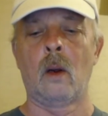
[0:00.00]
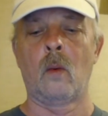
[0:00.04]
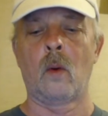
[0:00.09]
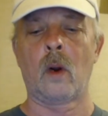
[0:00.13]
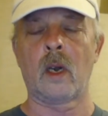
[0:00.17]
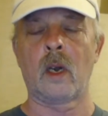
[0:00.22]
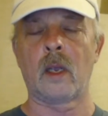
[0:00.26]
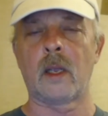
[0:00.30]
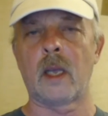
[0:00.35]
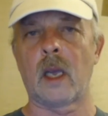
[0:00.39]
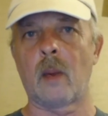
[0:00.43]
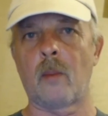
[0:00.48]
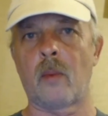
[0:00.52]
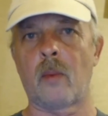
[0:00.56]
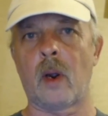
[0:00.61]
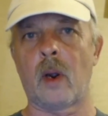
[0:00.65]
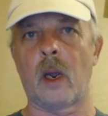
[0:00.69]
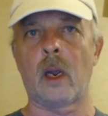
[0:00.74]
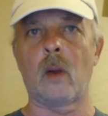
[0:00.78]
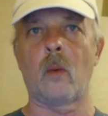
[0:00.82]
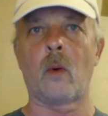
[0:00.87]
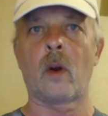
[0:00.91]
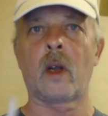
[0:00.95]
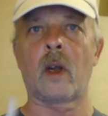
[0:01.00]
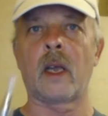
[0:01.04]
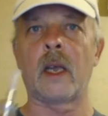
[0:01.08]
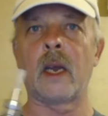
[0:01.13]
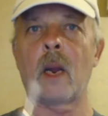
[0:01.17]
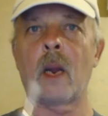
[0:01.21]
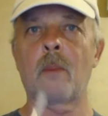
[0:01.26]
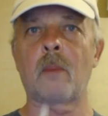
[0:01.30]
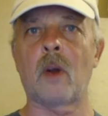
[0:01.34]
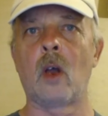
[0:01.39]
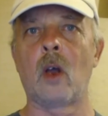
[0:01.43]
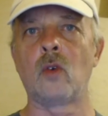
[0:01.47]
we're going to take a break. We're going to
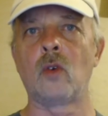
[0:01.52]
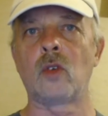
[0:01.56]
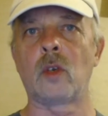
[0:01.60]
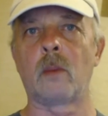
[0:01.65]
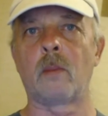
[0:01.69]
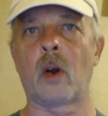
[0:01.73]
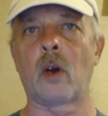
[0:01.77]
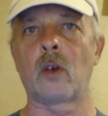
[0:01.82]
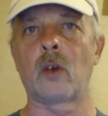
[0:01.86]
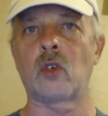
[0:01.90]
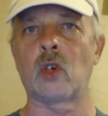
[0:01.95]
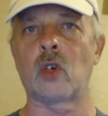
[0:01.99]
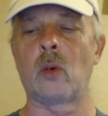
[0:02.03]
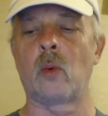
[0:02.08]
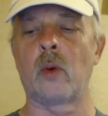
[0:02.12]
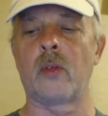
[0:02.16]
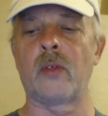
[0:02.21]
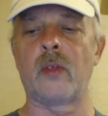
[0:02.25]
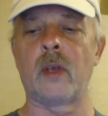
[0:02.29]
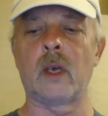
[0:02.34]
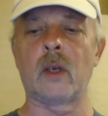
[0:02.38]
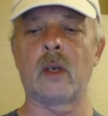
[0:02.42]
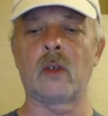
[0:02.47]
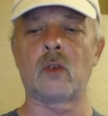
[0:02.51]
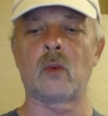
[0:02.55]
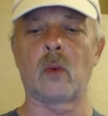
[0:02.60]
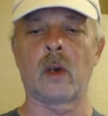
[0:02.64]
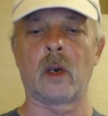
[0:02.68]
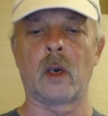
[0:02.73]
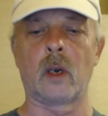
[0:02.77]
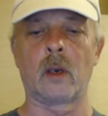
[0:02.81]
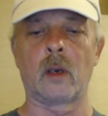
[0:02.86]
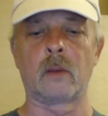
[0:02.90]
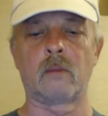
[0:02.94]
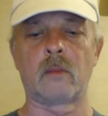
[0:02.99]
get up close and personal with this.
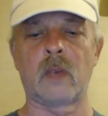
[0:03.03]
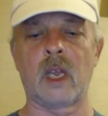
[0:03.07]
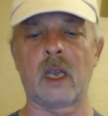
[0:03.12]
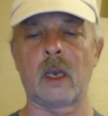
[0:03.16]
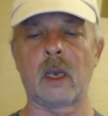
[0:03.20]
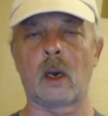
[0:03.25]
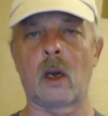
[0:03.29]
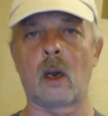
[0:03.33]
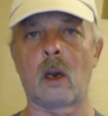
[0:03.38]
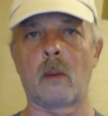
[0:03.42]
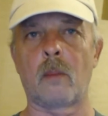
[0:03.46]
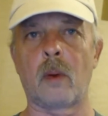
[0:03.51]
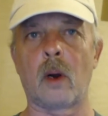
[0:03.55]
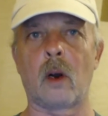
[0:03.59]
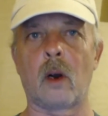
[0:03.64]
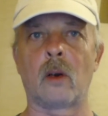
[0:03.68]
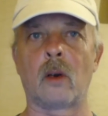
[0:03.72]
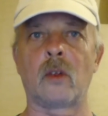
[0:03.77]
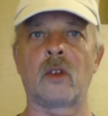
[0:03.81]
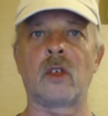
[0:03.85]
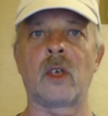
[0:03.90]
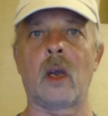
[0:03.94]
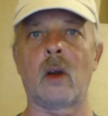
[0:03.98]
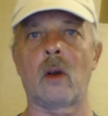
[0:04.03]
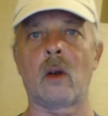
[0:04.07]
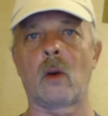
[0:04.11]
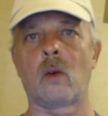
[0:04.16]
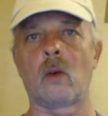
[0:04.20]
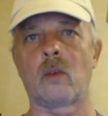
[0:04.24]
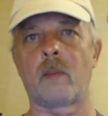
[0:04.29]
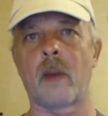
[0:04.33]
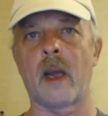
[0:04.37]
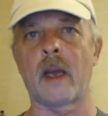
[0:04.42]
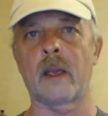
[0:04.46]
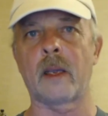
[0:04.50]
We're going to take it all apart, see how it
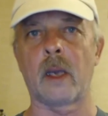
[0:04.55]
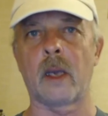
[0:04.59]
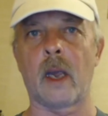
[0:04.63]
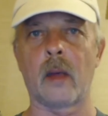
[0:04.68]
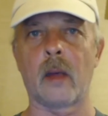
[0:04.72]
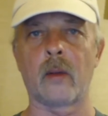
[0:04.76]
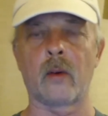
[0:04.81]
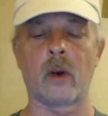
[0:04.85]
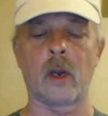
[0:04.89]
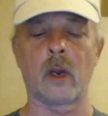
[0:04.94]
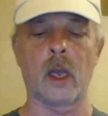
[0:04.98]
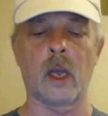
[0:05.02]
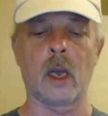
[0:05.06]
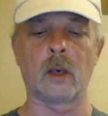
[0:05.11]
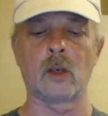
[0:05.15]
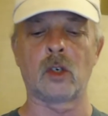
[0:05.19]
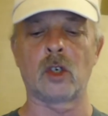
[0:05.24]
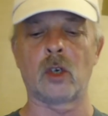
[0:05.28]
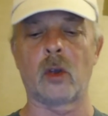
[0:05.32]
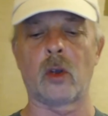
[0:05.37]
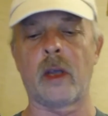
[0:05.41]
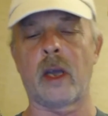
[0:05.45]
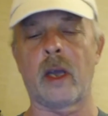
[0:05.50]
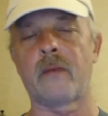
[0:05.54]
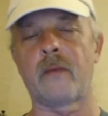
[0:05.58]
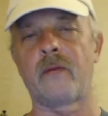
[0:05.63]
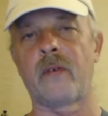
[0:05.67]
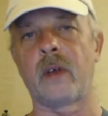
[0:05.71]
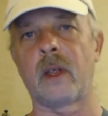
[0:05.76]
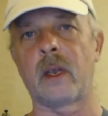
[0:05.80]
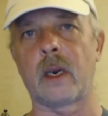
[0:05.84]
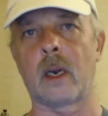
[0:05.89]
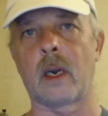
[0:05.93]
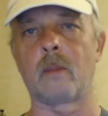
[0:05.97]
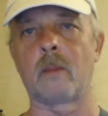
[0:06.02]
goes back together again, show you how to
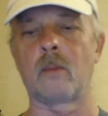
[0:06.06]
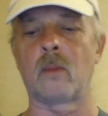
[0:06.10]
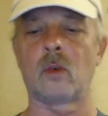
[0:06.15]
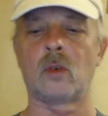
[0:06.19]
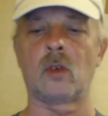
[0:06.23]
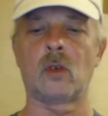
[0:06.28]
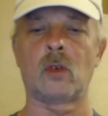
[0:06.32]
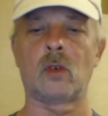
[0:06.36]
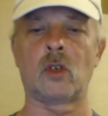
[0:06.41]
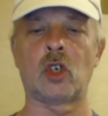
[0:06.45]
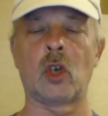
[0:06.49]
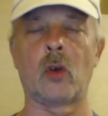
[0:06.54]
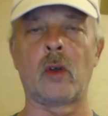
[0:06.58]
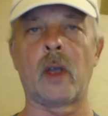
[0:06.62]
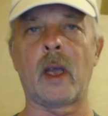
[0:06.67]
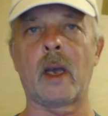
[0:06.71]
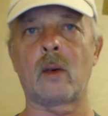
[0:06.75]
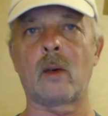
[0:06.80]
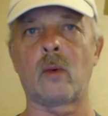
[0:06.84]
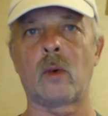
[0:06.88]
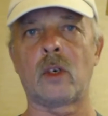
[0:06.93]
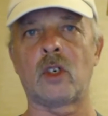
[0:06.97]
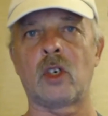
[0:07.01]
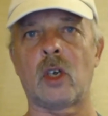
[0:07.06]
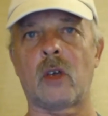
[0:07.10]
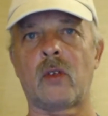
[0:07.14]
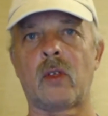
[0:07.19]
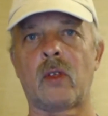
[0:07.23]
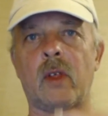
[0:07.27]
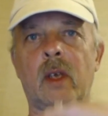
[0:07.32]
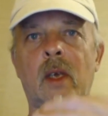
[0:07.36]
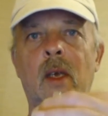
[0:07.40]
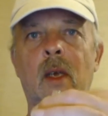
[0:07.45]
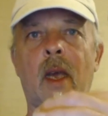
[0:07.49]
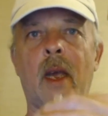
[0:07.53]
fill it up, show you how to
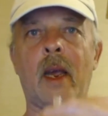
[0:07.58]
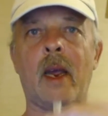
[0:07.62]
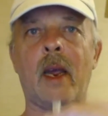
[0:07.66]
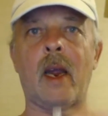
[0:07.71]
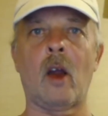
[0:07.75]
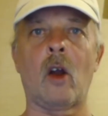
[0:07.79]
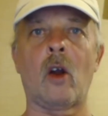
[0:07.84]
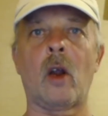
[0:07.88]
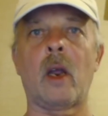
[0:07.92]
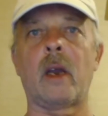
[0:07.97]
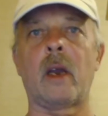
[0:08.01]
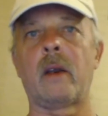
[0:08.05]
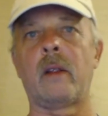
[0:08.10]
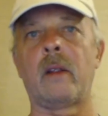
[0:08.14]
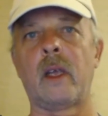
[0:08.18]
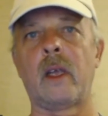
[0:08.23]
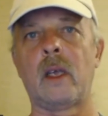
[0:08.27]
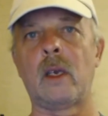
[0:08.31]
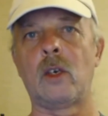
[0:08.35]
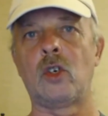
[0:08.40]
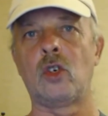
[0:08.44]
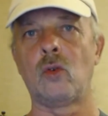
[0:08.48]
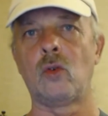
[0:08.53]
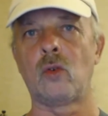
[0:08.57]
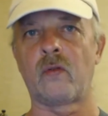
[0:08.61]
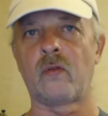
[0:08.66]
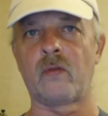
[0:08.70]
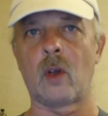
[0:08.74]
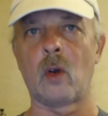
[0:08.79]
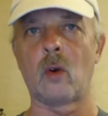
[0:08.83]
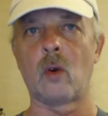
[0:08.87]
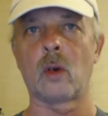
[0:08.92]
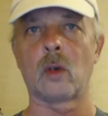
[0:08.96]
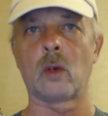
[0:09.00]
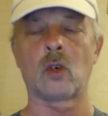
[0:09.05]
adjust the air and the juice
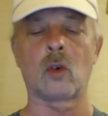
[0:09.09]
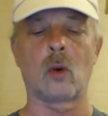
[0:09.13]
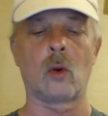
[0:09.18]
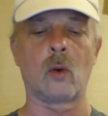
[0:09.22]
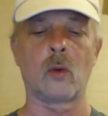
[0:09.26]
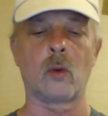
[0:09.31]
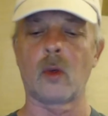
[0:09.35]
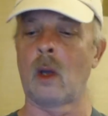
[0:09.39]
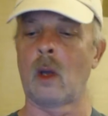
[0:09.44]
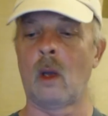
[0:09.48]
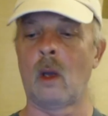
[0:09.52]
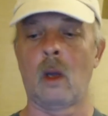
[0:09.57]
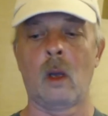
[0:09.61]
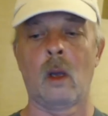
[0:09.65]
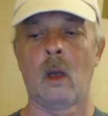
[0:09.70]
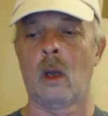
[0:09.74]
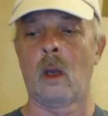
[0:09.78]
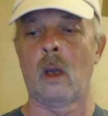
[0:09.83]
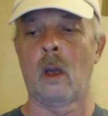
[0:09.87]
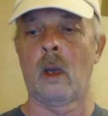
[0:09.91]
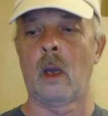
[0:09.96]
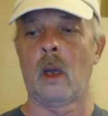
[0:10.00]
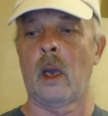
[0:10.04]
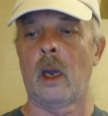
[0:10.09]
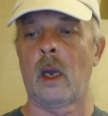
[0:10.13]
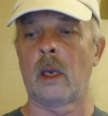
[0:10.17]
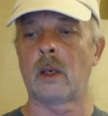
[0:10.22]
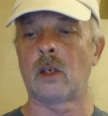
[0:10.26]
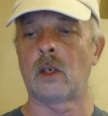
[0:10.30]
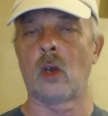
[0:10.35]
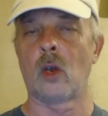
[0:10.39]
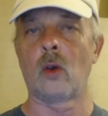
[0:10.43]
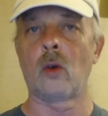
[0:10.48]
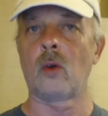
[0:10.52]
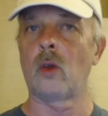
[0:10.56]
flow controls,
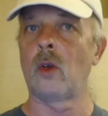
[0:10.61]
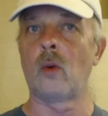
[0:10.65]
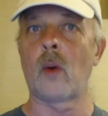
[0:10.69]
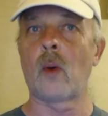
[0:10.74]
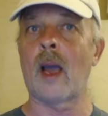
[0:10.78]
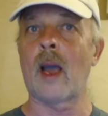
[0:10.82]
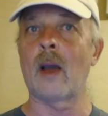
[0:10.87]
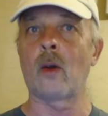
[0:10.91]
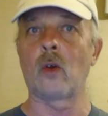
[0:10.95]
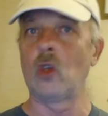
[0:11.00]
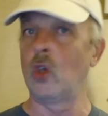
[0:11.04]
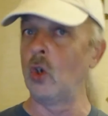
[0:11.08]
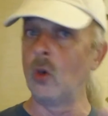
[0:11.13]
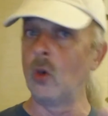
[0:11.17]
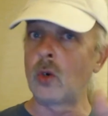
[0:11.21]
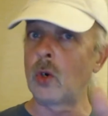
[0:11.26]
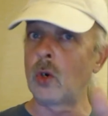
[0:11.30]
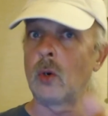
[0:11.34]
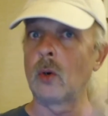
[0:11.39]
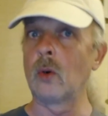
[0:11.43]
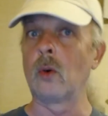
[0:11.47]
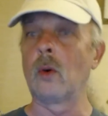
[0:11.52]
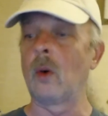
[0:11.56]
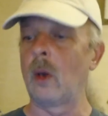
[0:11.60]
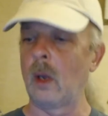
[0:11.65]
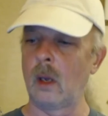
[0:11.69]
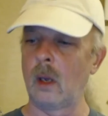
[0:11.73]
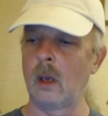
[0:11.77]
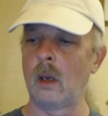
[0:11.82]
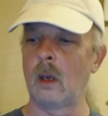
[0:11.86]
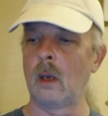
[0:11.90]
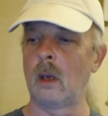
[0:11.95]
and show you how you, too,